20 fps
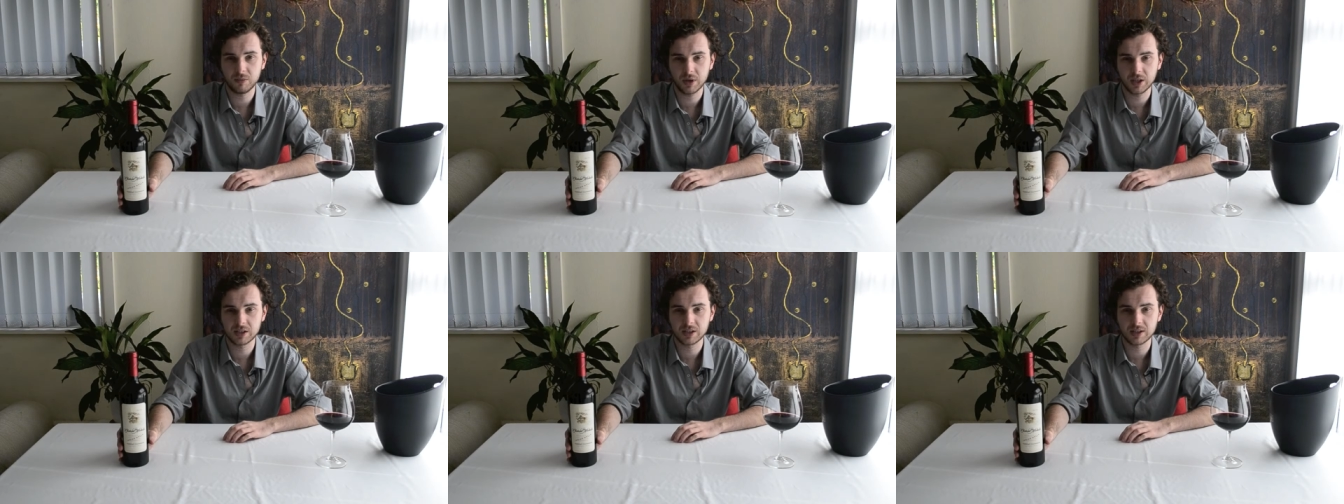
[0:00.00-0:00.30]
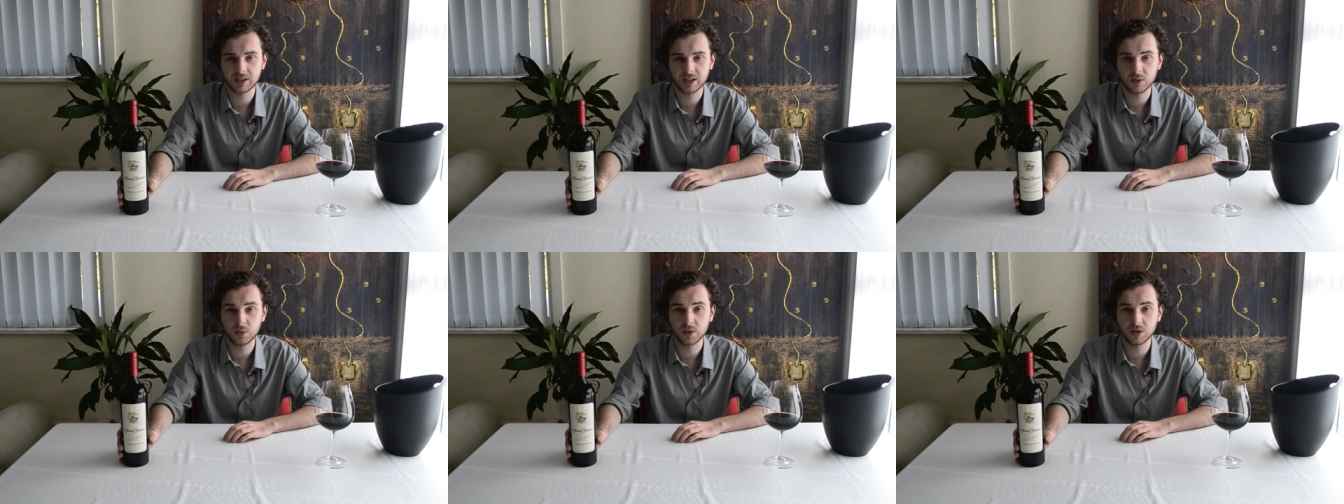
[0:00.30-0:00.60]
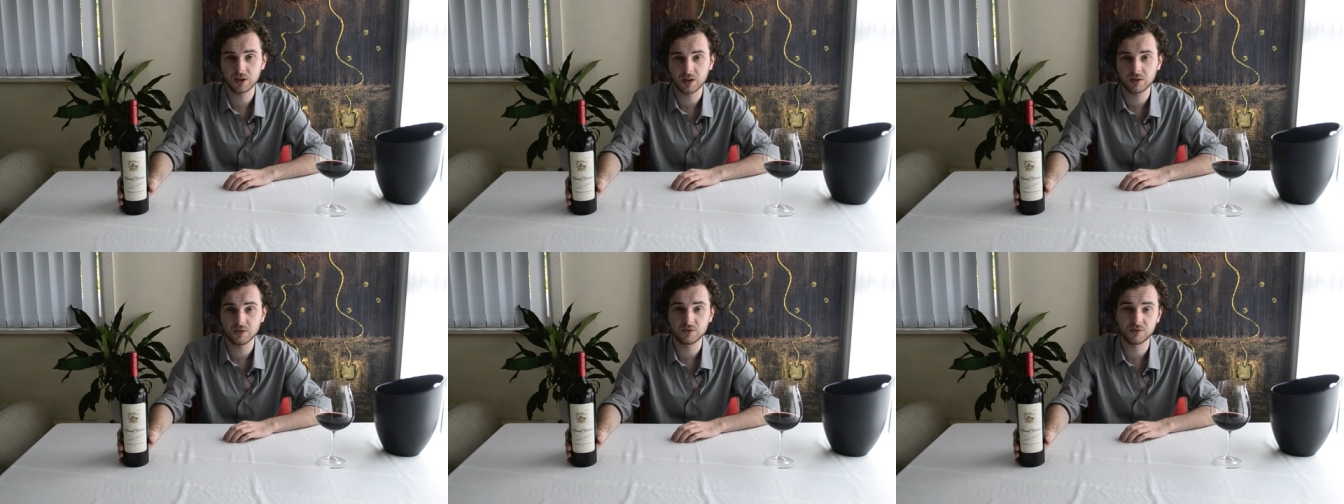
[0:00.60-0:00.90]
and basically
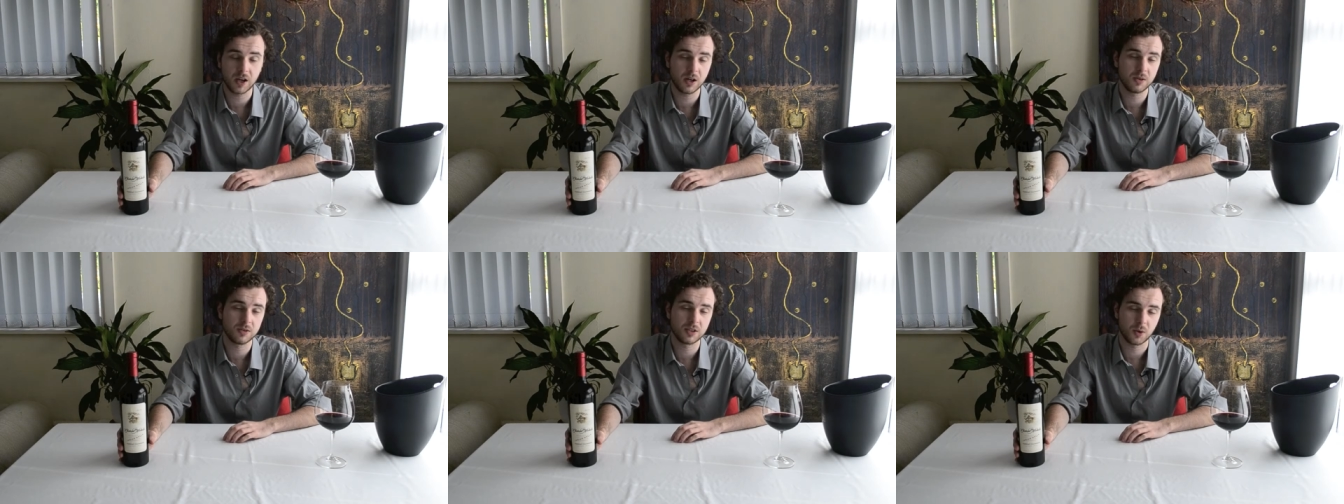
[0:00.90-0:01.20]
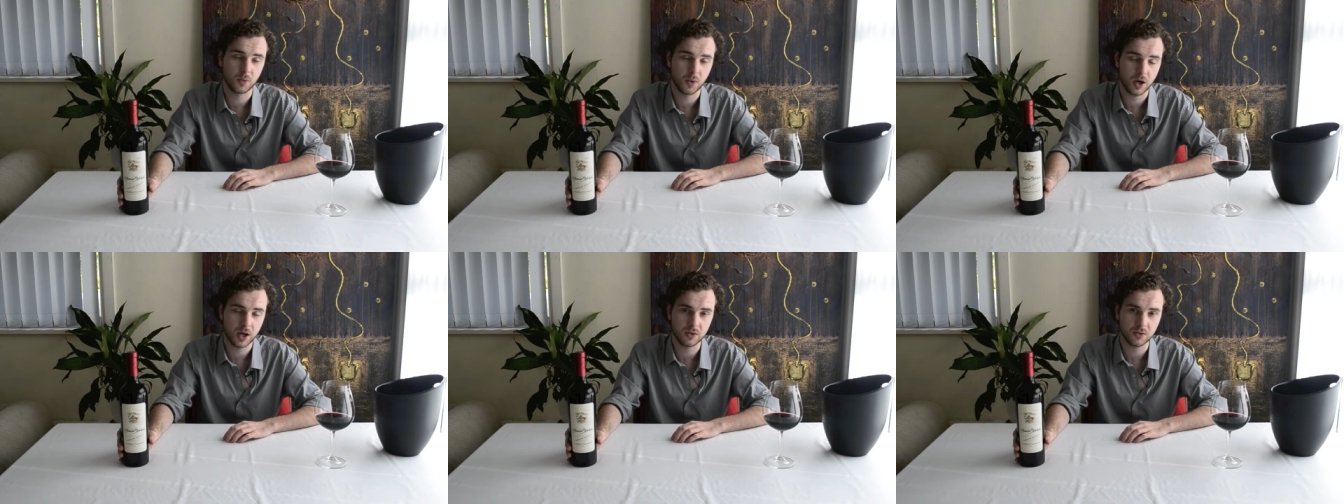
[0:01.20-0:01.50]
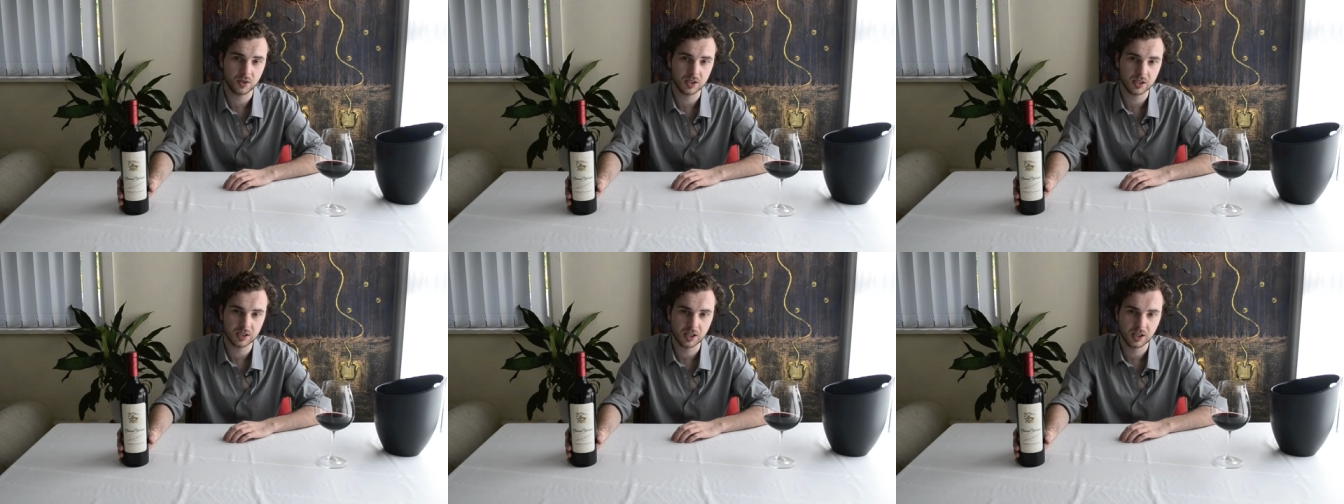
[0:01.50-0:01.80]
one of the founding
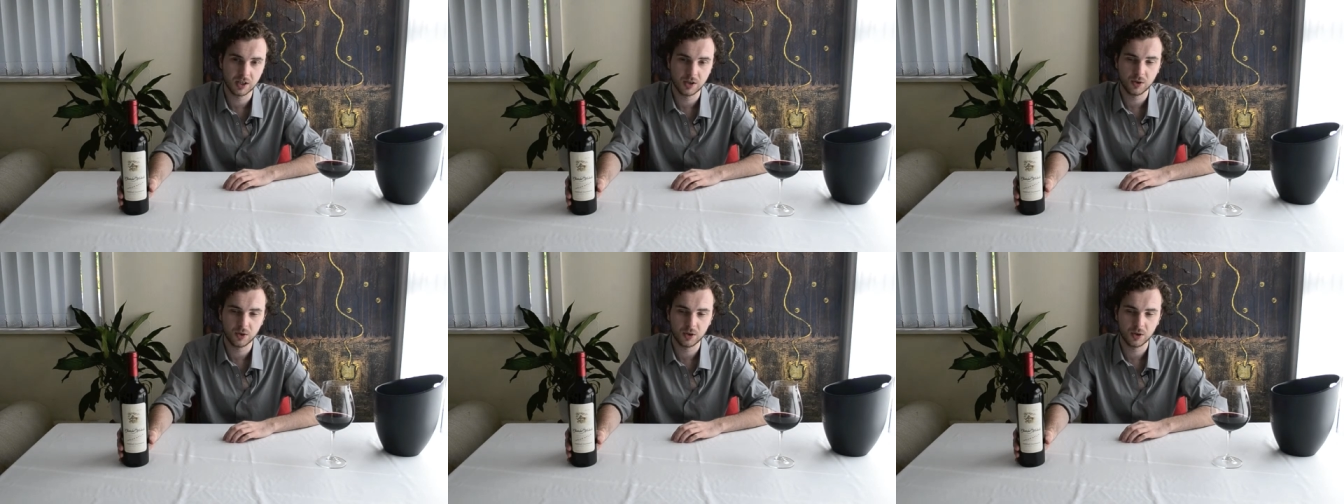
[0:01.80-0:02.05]
wineries,